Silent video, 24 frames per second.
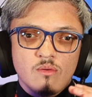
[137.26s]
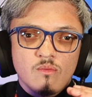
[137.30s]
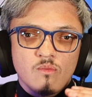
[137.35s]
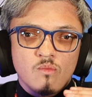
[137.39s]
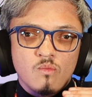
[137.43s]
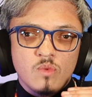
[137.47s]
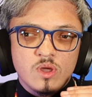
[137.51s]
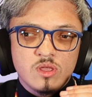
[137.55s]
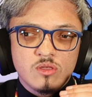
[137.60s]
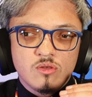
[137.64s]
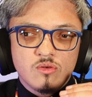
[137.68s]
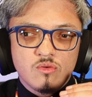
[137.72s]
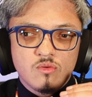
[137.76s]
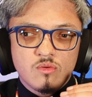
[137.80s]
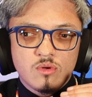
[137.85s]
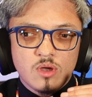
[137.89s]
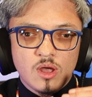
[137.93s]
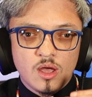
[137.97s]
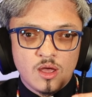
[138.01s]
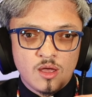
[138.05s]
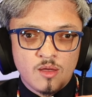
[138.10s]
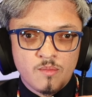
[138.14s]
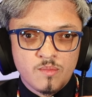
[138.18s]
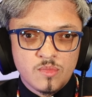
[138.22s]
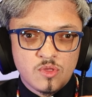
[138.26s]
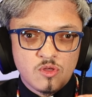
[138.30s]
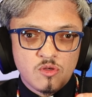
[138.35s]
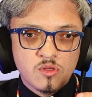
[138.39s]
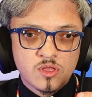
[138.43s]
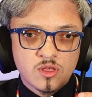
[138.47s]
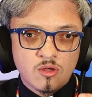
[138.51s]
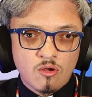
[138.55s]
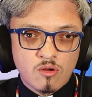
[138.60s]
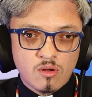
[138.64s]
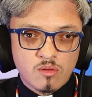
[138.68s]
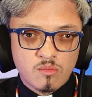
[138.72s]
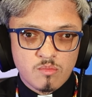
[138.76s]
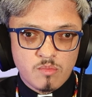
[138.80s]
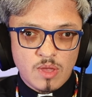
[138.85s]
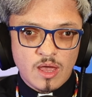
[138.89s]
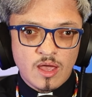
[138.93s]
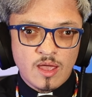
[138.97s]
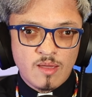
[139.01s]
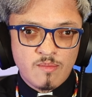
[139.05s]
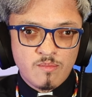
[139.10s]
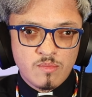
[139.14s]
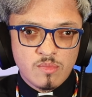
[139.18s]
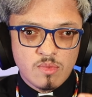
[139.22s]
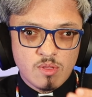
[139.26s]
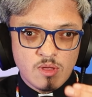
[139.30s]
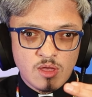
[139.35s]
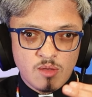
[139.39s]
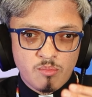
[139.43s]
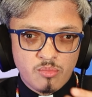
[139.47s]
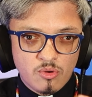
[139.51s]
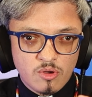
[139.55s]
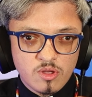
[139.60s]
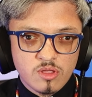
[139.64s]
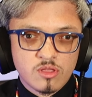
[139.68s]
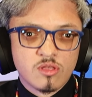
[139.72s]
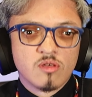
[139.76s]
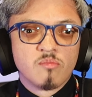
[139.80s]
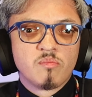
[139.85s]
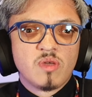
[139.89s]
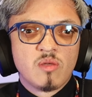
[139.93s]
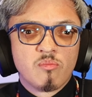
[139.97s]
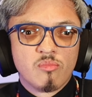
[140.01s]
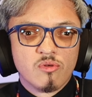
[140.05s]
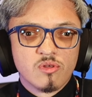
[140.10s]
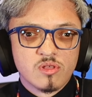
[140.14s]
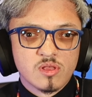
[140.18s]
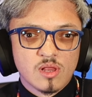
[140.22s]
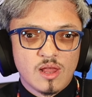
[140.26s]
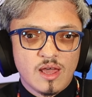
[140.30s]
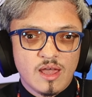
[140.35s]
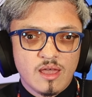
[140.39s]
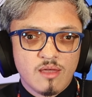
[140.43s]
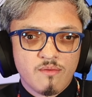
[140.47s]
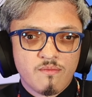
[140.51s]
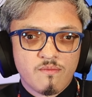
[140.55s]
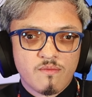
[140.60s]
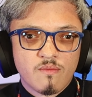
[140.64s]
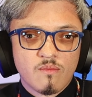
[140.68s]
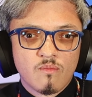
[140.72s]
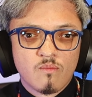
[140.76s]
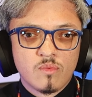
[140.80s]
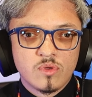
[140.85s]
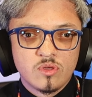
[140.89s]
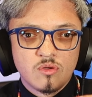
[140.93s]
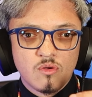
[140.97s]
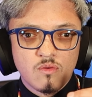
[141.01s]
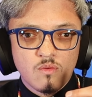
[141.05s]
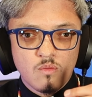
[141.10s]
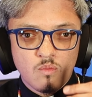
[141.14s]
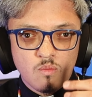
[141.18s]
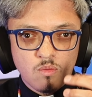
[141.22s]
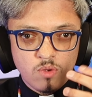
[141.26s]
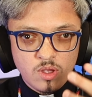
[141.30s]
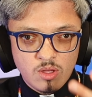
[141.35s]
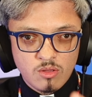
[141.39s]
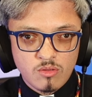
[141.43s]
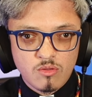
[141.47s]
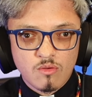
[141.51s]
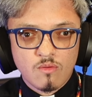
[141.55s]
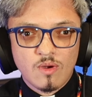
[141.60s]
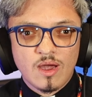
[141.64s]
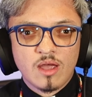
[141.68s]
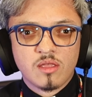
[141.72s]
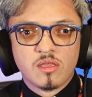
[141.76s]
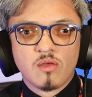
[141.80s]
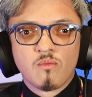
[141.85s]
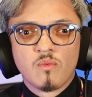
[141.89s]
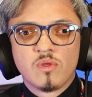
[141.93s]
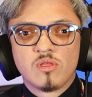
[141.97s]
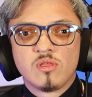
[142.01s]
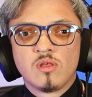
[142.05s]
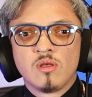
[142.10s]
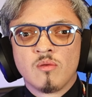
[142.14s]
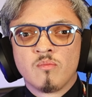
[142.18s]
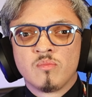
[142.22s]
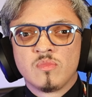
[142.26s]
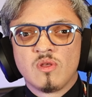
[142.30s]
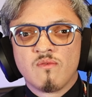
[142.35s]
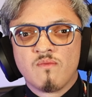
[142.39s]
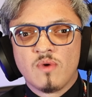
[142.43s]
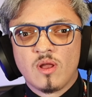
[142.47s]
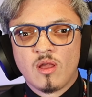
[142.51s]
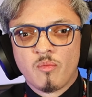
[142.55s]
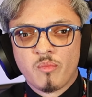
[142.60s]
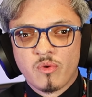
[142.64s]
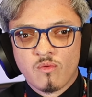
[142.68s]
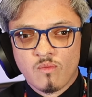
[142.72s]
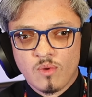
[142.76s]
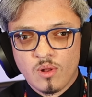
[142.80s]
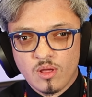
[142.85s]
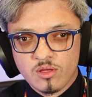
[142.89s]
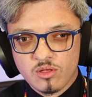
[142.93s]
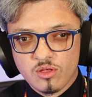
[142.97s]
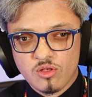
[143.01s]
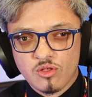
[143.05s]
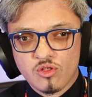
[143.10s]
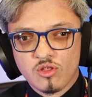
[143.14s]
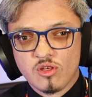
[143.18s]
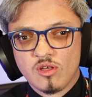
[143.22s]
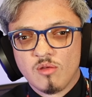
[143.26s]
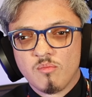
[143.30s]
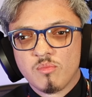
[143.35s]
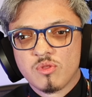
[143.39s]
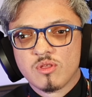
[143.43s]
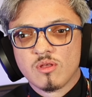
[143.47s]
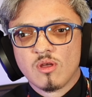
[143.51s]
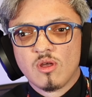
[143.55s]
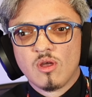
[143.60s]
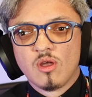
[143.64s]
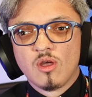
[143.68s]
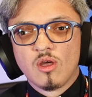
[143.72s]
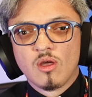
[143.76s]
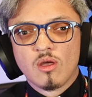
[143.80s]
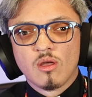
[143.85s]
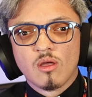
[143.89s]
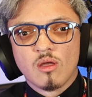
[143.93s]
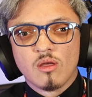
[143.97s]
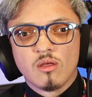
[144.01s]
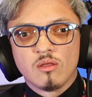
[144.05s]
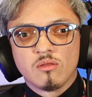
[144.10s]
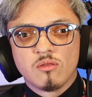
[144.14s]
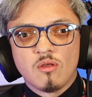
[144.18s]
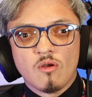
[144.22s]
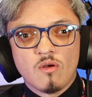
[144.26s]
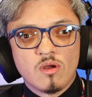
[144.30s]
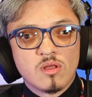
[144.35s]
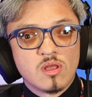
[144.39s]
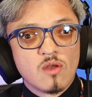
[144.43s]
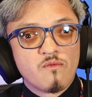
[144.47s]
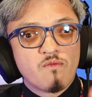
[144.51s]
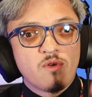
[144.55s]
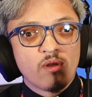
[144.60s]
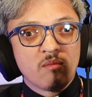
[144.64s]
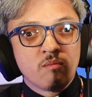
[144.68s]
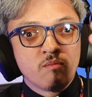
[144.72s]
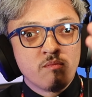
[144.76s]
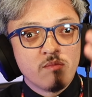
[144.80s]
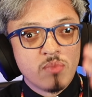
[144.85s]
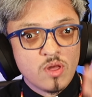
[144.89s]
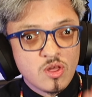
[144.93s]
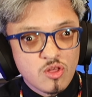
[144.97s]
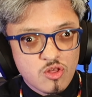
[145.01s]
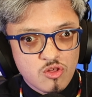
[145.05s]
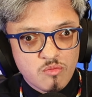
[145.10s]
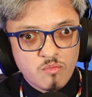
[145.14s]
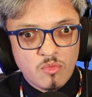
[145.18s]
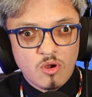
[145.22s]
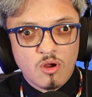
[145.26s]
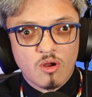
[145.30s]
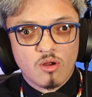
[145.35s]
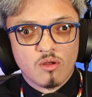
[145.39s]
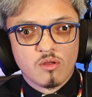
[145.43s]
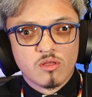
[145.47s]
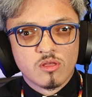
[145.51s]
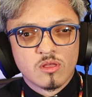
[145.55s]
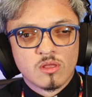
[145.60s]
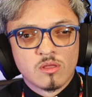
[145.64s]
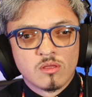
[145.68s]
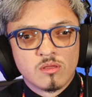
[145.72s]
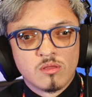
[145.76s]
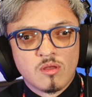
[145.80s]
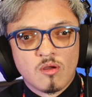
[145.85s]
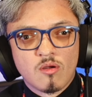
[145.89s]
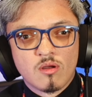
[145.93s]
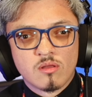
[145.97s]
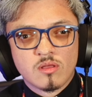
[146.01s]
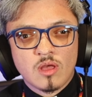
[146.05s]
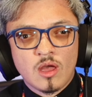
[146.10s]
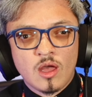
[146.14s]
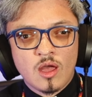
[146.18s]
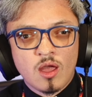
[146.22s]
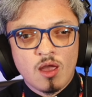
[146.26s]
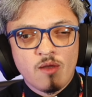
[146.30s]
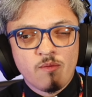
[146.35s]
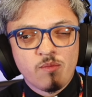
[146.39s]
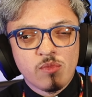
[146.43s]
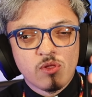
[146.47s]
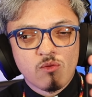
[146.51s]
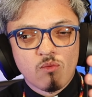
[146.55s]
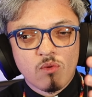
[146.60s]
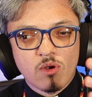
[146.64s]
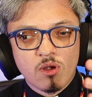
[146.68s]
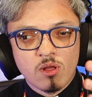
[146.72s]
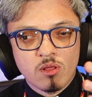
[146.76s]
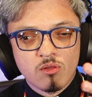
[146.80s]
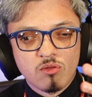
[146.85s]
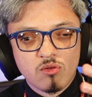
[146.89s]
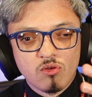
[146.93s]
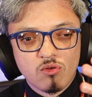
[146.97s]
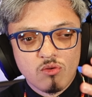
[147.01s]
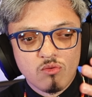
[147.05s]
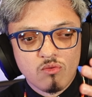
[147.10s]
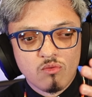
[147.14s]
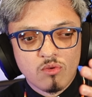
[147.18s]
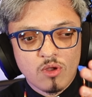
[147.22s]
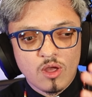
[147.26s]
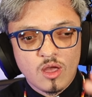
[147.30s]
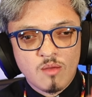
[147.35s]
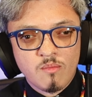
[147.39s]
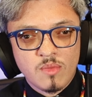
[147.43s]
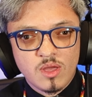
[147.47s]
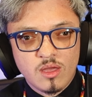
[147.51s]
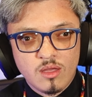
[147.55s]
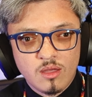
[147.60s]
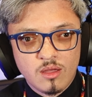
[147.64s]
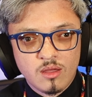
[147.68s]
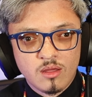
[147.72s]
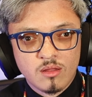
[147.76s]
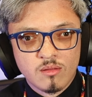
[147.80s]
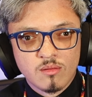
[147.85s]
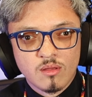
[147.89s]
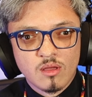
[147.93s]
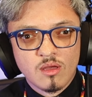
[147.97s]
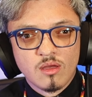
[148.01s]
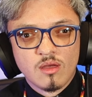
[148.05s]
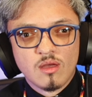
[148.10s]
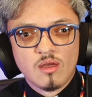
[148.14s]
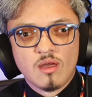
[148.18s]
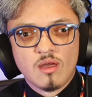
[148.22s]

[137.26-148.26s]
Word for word: when you come to certain points in people's life, when you're interacting with them, developing relationships, there are different benchmarks. There are times when you come in